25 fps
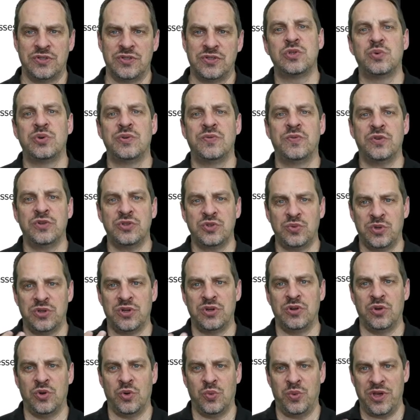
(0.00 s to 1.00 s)
And so we first want
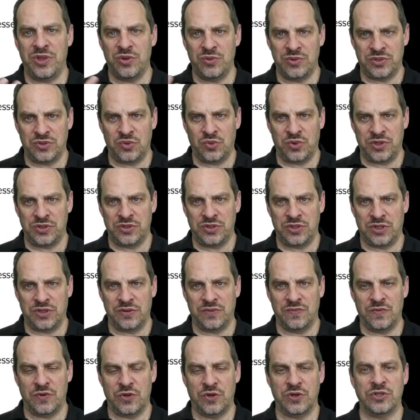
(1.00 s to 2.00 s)
to know whether it's going to
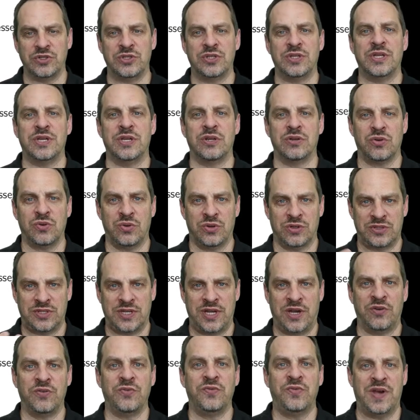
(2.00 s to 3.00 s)
converge and then of course
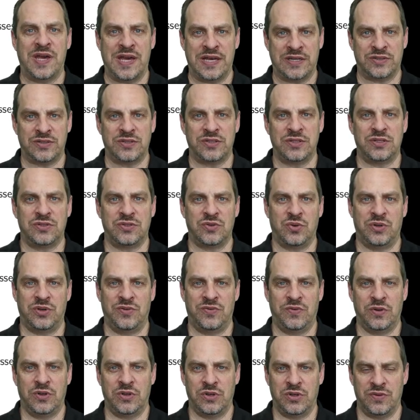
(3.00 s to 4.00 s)
how fast it's going to